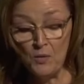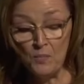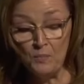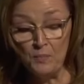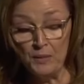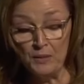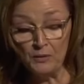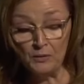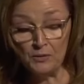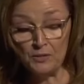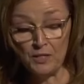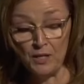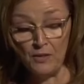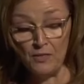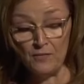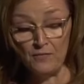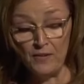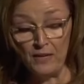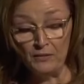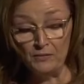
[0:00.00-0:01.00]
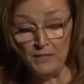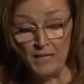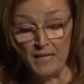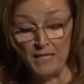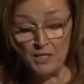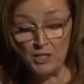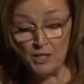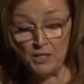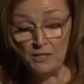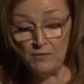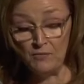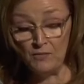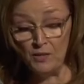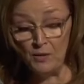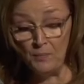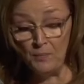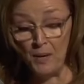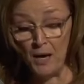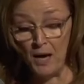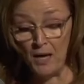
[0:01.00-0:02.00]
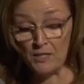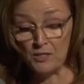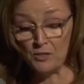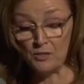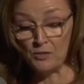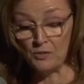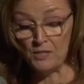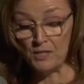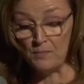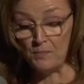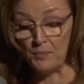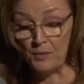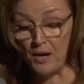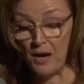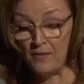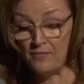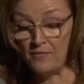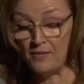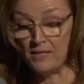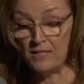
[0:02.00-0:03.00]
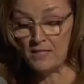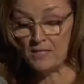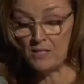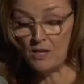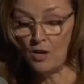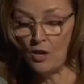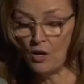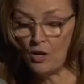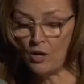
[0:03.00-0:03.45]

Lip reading: built on the foundation of the apostles and prophets,